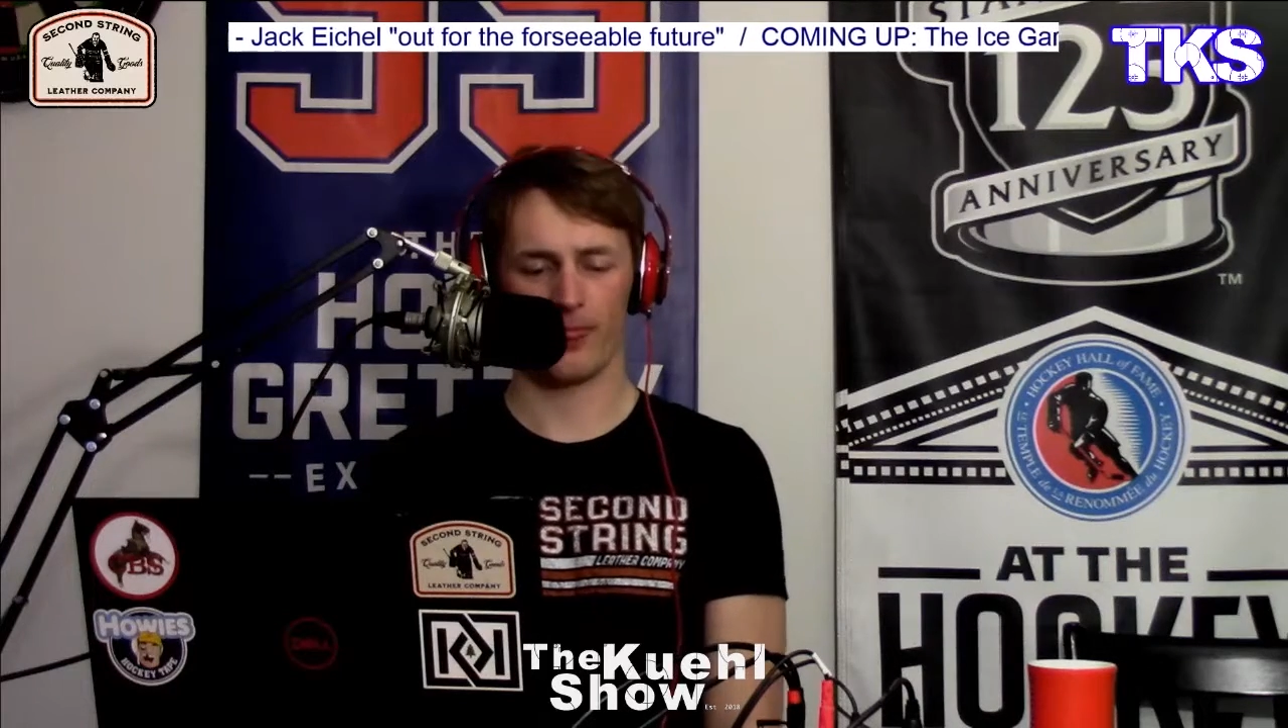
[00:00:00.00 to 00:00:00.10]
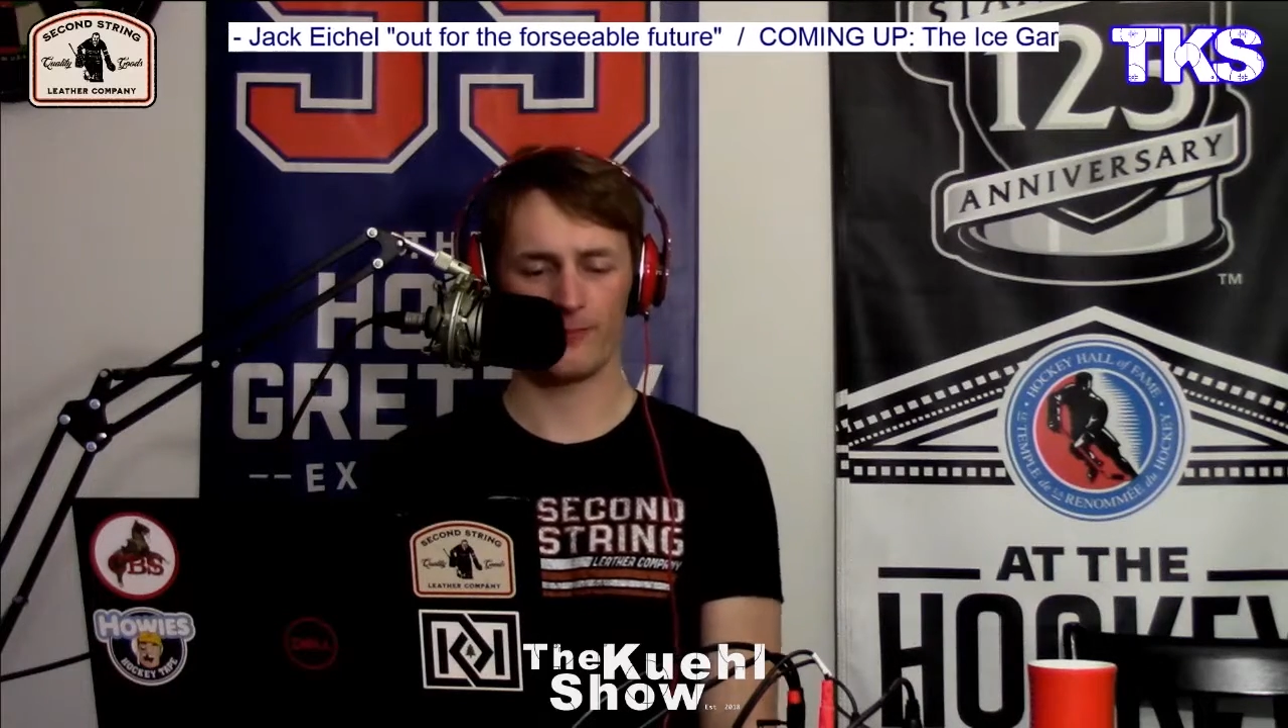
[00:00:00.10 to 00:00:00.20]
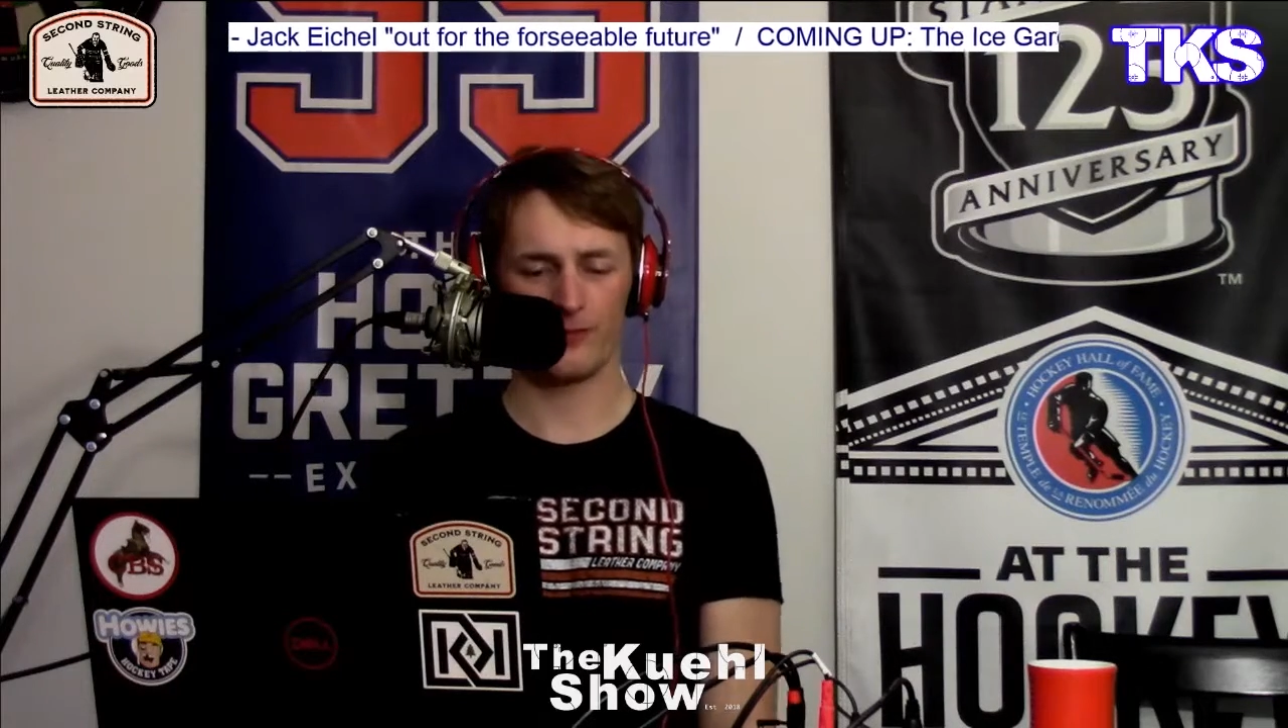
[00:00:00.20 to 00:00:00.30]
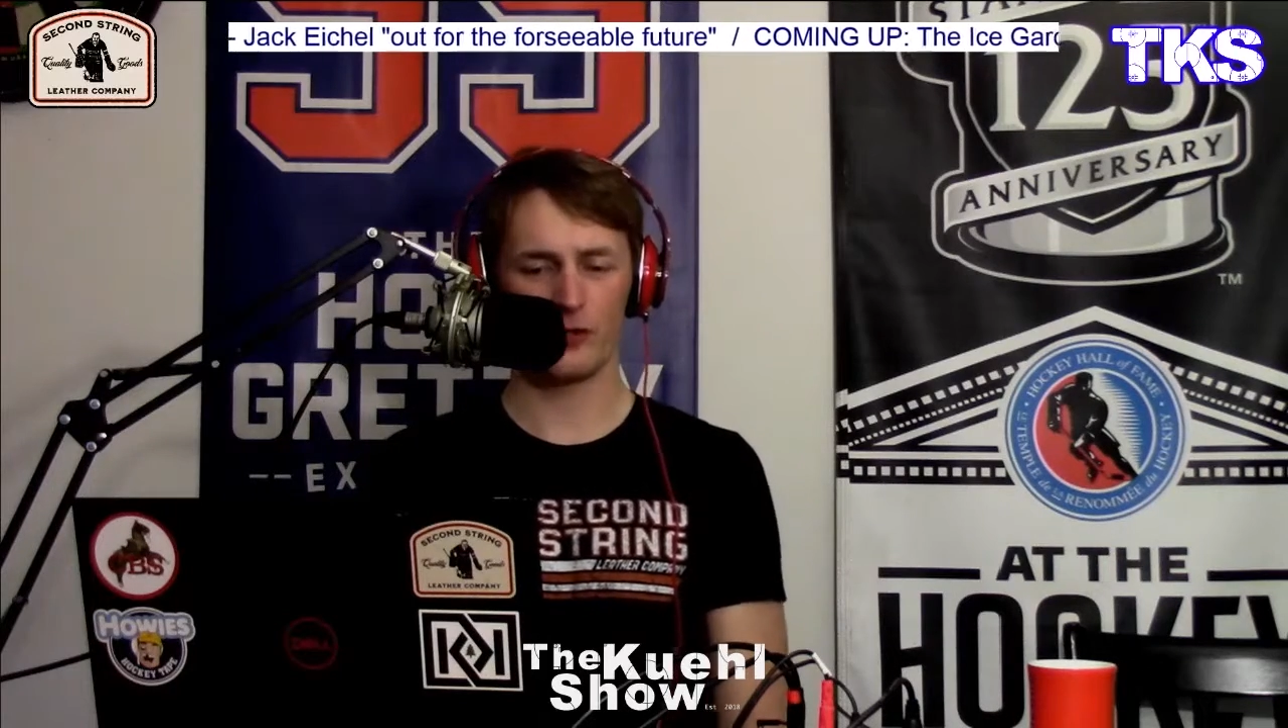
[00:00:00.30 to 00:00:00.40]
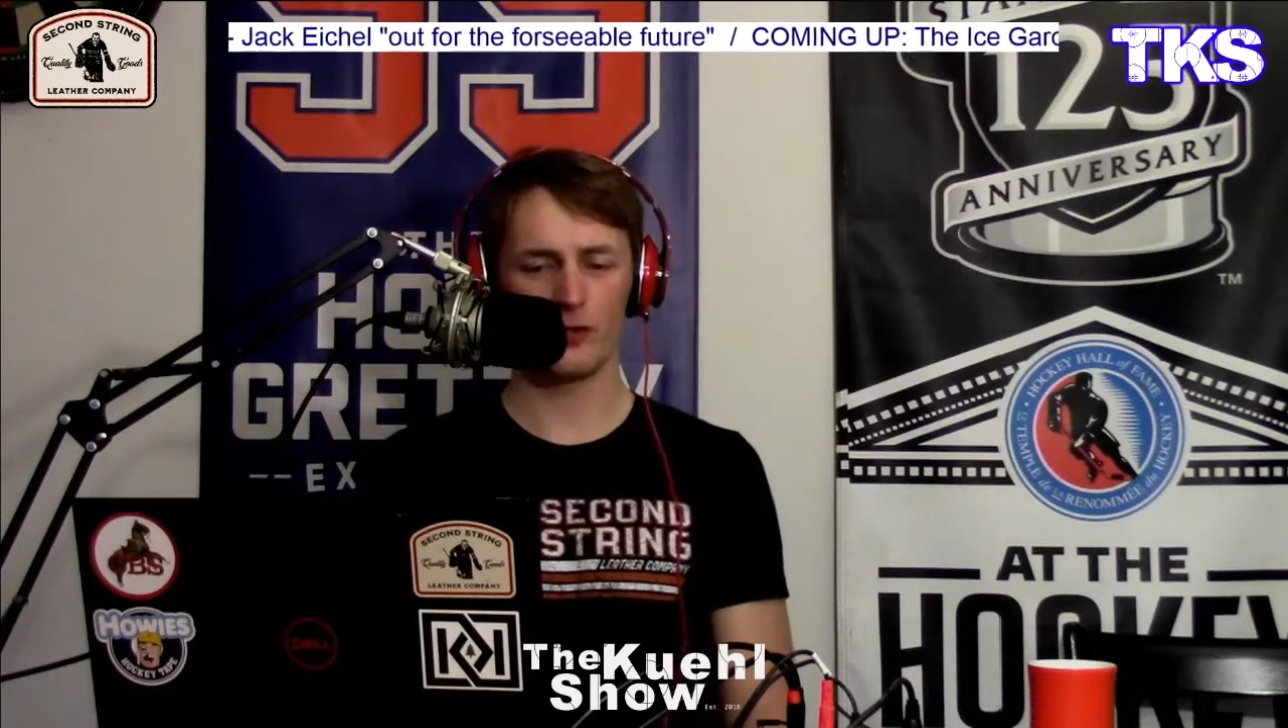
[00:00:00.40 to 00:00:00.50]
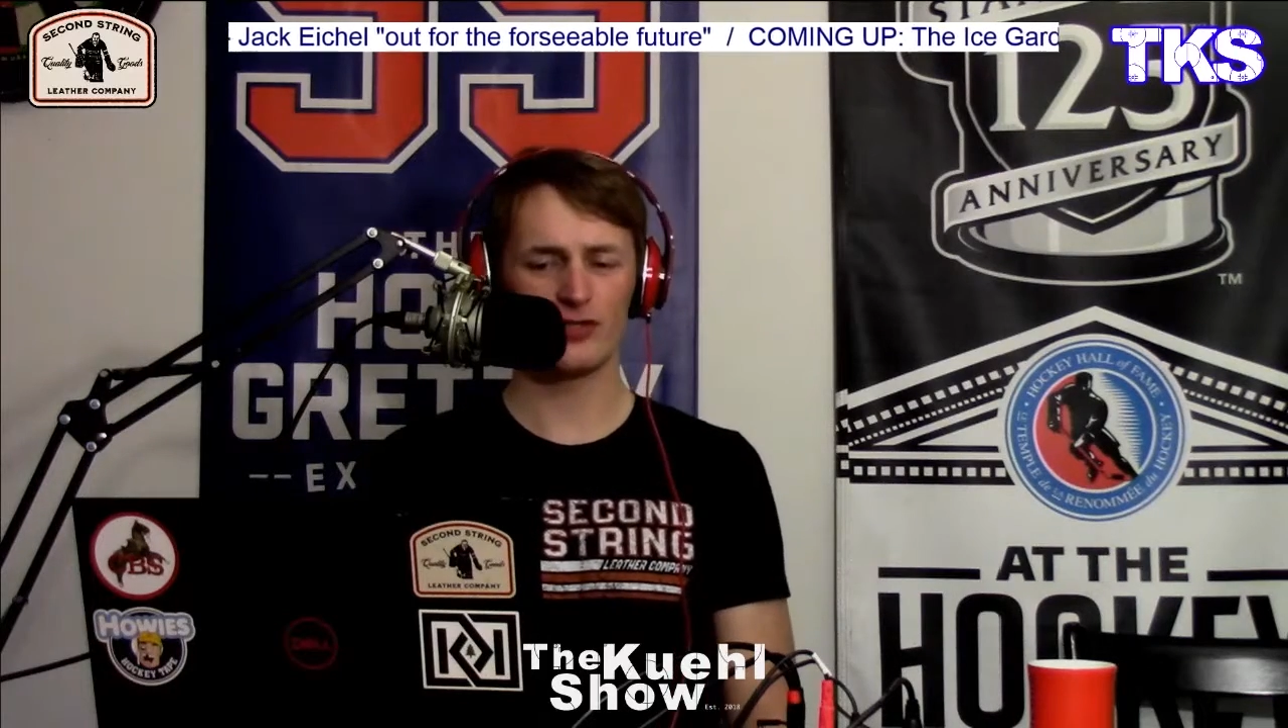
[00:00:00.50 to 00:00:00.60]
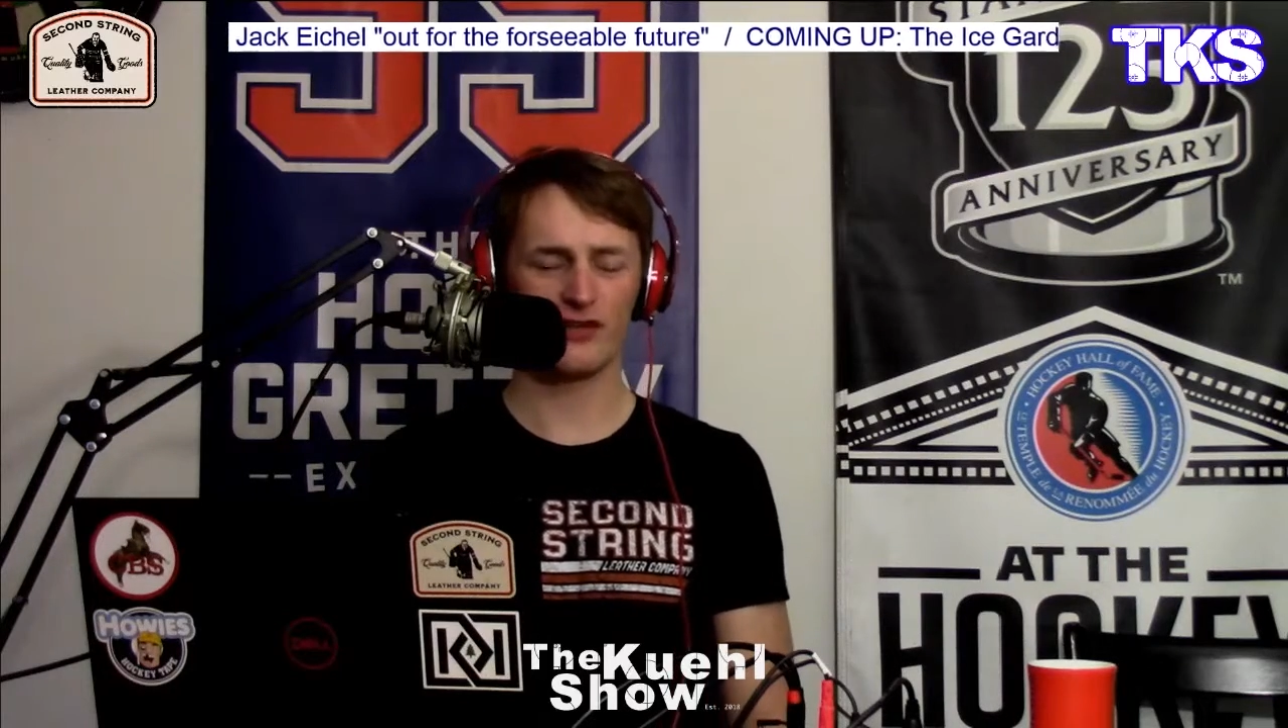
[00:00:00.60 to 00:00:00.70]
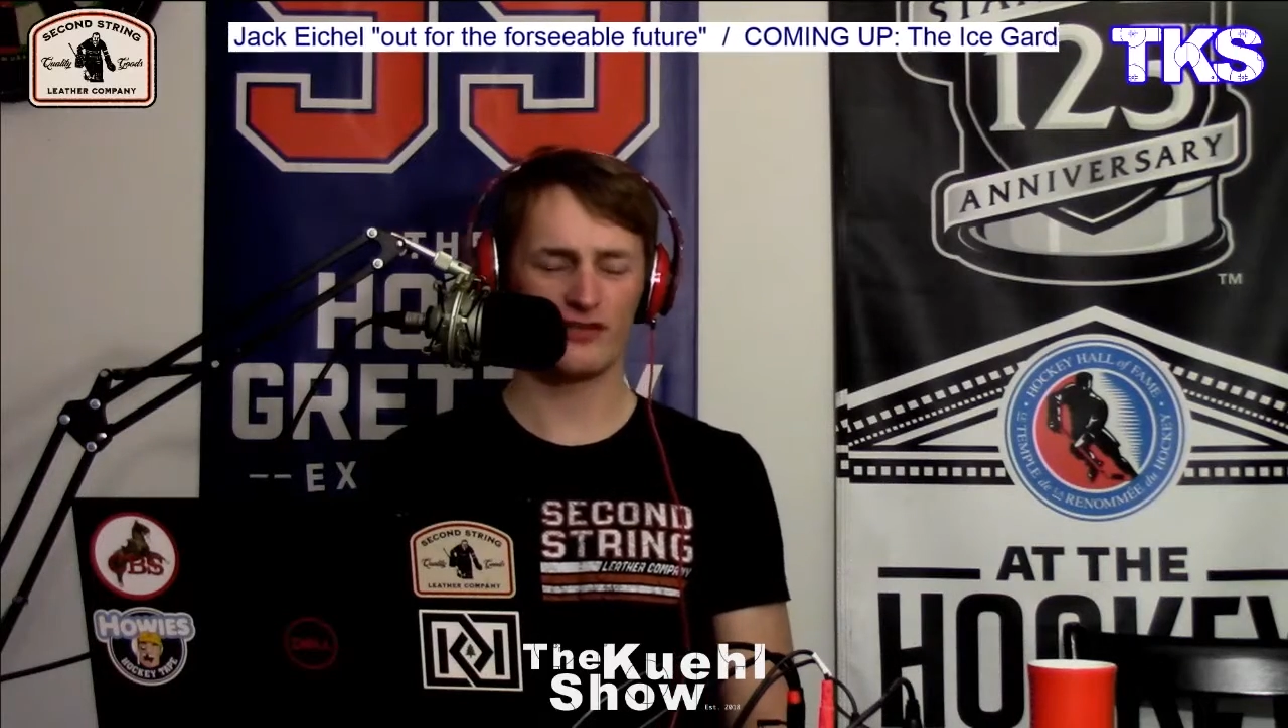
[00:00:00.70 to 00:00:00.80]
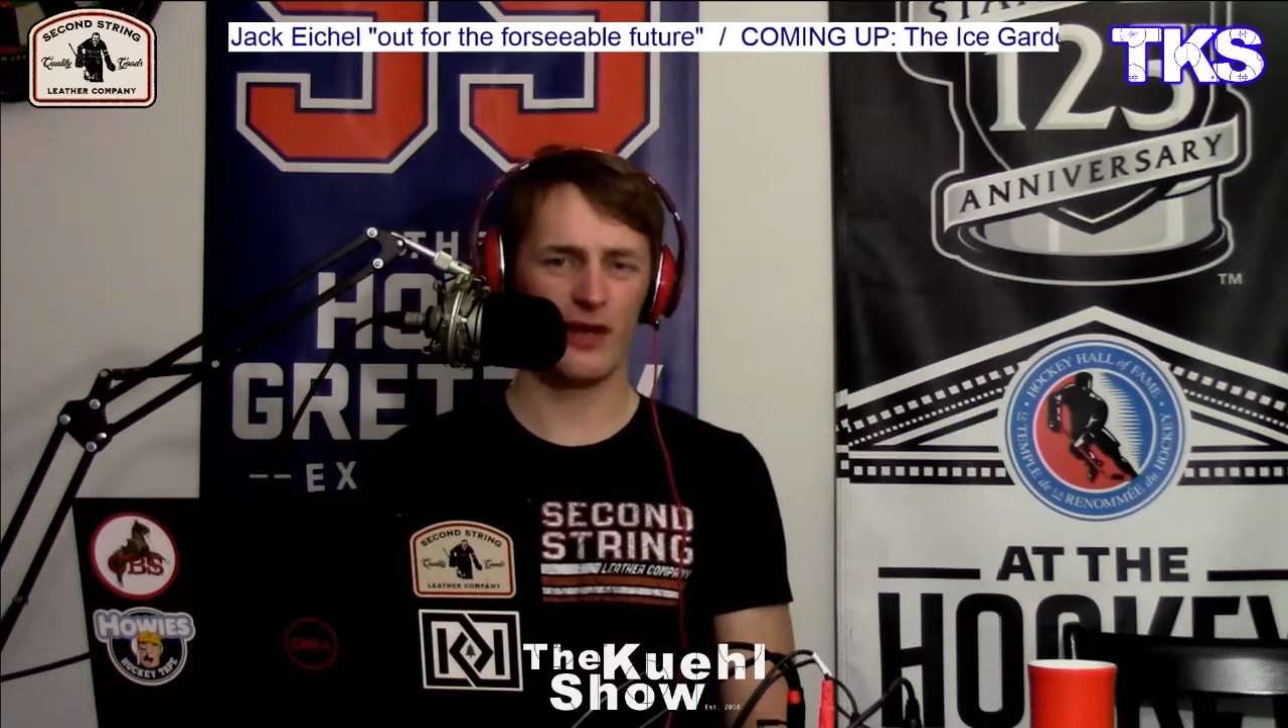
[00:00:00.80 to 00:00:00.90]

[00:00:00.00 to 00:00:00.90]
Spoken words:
The New Jersey